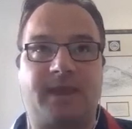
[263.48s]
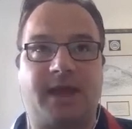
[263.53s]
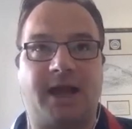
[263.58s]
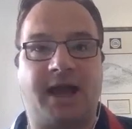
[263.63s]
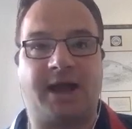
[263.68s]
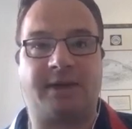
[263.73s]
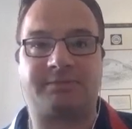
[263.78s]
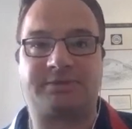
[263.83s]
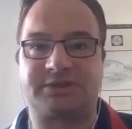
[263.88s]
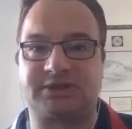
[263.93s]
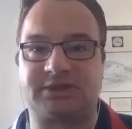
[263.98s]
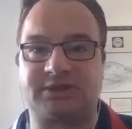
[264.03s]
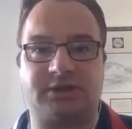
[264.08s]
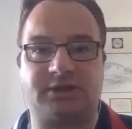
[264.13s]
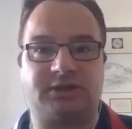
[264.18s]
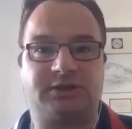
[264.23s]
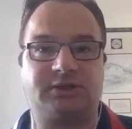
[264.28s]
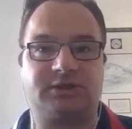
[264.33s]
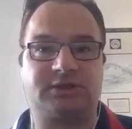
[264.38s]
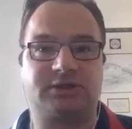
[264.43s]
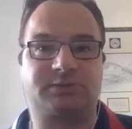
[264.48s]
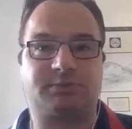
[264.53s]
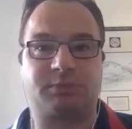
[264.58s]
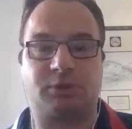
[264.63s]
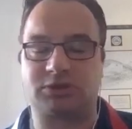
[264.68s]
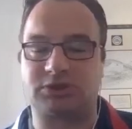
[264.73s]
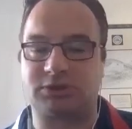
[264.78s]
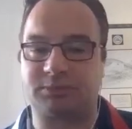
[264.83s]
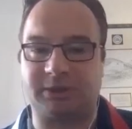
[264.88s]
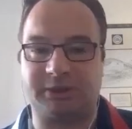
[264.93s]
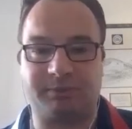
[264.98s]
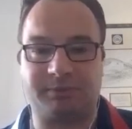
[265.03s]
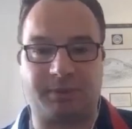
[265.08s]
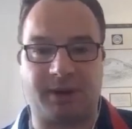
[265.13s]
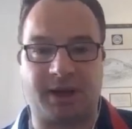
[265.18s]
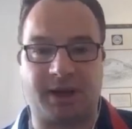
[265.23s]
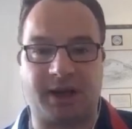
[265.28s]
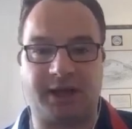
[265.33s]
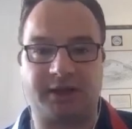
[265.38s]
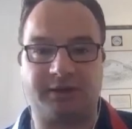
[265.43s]
absence, possibly
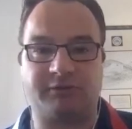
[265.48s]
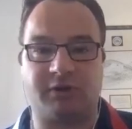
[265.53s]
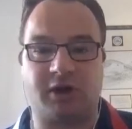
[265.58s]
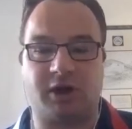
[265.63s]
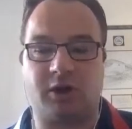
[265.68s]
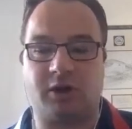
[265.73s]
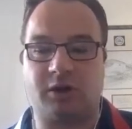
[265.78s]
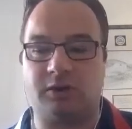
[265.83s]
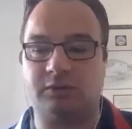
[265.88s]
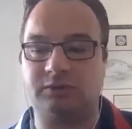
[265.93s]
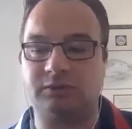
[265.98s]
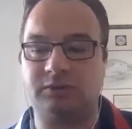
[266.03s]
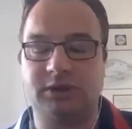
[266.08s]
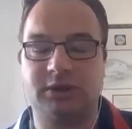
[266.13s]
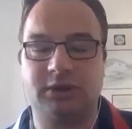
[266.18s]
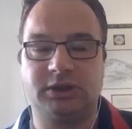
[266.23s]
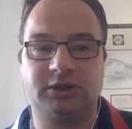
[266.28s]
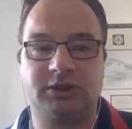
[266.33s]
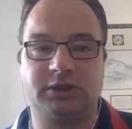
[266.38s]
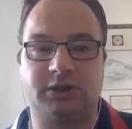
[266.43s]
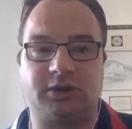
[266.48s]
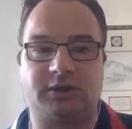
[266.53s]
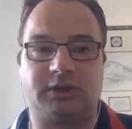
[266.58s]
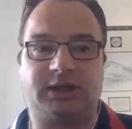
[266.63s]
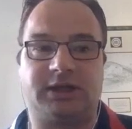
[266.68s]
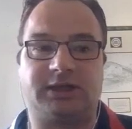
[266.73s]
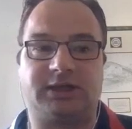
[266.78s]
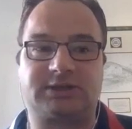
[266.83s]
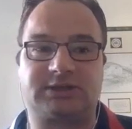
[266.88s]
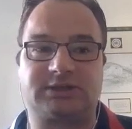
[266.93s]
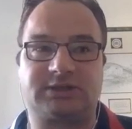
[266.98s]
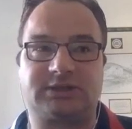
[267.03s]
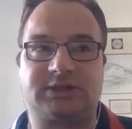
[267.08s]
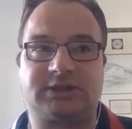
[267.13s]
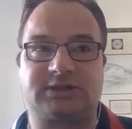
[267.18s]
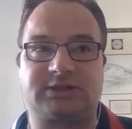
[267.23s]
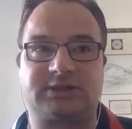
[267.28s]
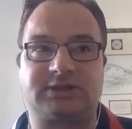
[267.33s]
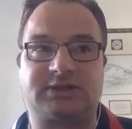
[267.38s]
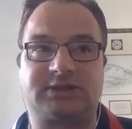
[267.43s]
payroll. It's
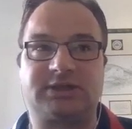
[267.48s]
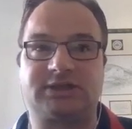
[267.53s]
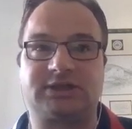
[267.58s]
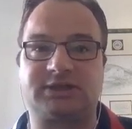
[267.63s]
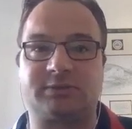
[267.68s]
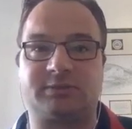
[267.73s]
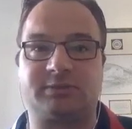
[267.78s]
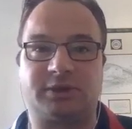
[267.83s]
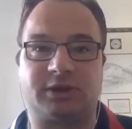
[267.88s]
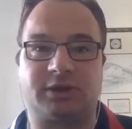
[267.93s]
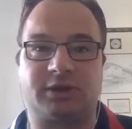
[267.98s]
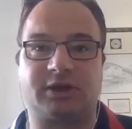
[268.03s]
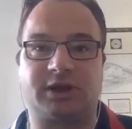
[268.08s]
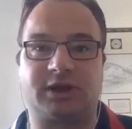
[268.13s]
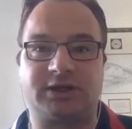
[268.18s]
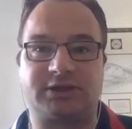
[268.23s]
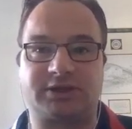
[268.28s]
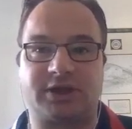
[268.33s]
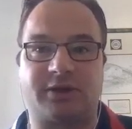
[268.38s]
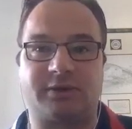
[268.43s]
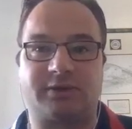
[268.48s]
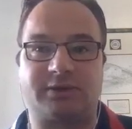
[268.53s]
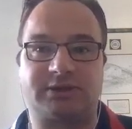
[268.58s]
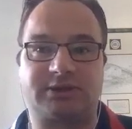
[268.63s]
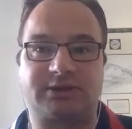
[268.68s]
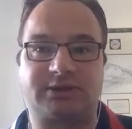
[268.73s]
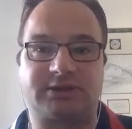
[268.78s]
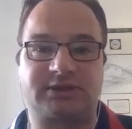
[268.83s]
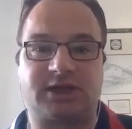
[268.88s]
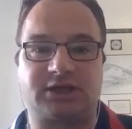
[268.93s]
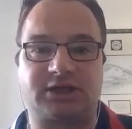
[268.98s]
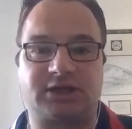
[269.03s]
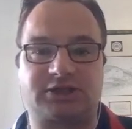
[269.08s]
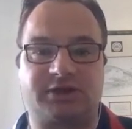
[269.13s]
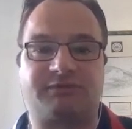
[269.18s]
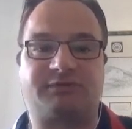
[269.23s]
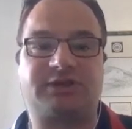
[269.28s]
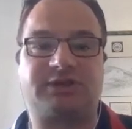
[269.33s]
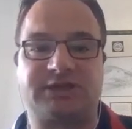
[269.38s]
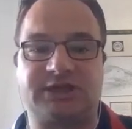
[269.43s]
a system that is going to touch
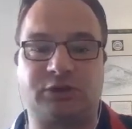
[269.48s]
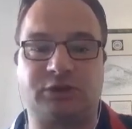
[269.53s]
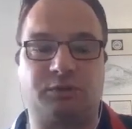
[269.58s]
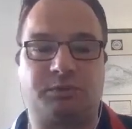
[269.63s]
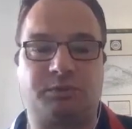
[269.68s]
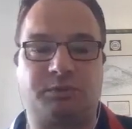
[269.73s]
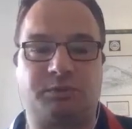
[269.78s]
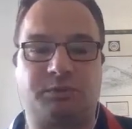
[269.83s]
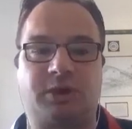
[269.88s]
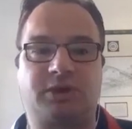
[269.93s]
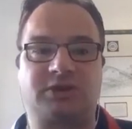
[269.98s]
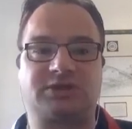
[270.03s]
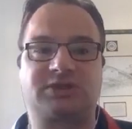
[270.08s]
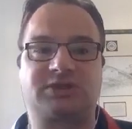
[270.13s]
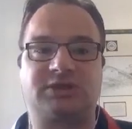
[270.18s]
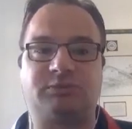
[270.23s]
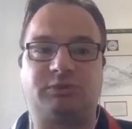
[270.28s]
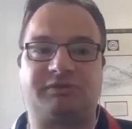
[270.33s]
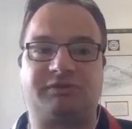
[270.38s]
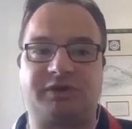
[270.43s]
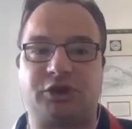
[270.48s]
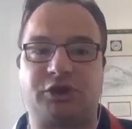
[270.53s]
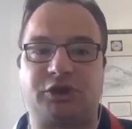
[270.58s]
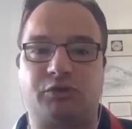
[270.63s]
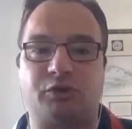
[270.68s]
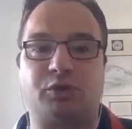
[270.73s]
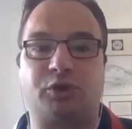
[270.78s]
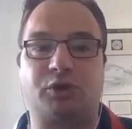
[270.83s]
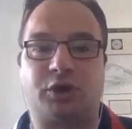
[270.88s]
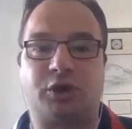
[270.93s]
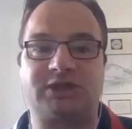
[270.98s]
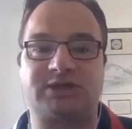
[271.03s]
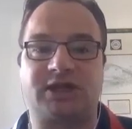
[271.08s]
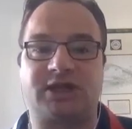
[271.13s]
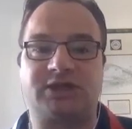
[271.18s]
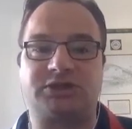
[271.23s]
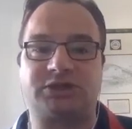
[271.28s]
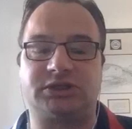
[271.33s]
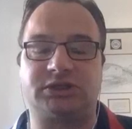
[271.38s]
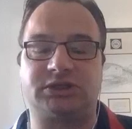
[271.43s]
every single person within your
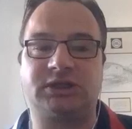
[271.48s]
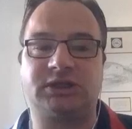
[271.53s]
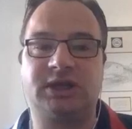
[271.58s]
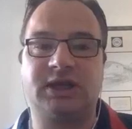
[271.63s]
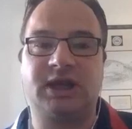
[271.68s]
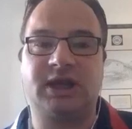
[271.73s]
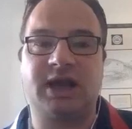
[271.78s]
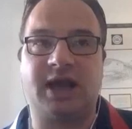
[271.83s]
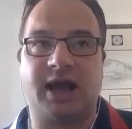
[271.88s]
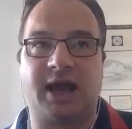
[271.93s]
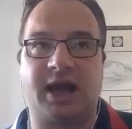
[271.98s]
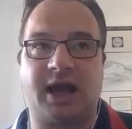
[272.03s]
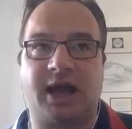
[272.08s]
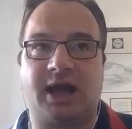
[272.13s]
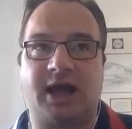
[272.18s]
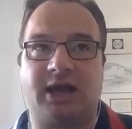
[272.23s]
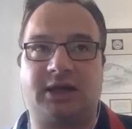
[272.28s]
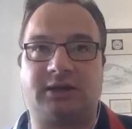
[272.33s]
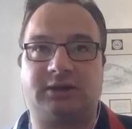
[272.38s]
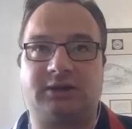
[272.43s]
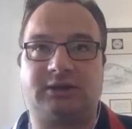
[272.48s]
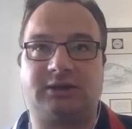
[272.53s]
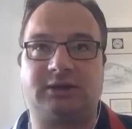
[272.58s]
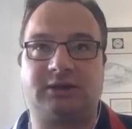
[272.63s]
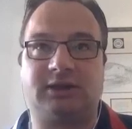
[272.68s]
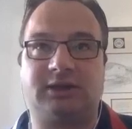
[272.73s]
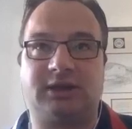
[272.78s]
organization. Yeah. And